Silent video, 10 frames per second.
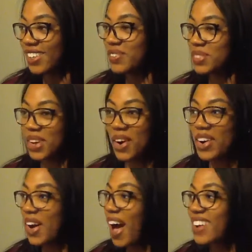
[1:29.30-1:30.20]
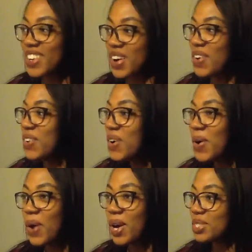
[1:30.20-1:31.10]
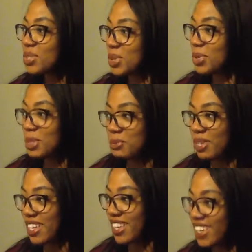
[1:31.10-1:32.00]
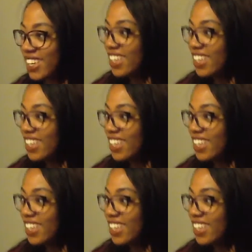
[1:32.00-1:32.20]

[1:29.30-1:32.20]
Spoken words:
I'm sorry, y'all. I don't. Why did you choose me?